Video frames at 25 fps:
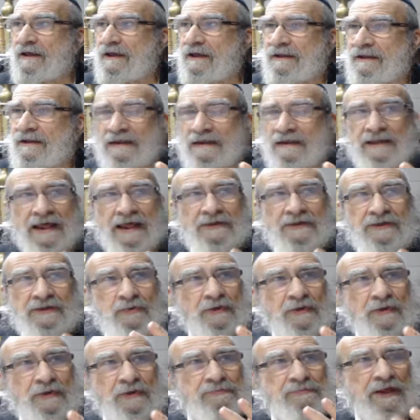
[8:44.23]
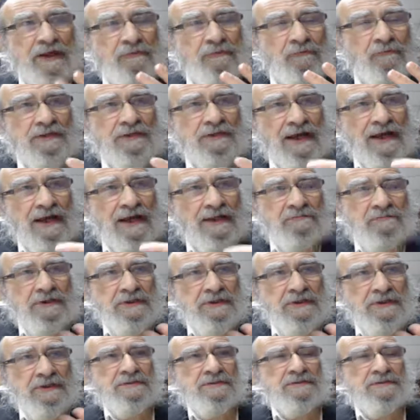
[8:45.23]
And I'd like to explain what that
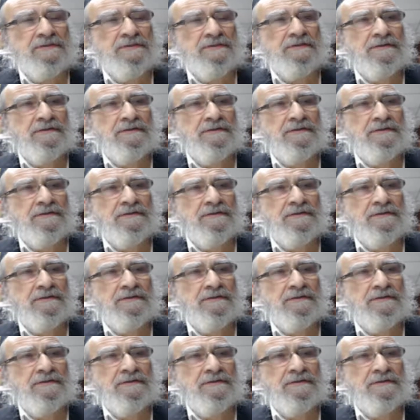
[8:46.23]
means.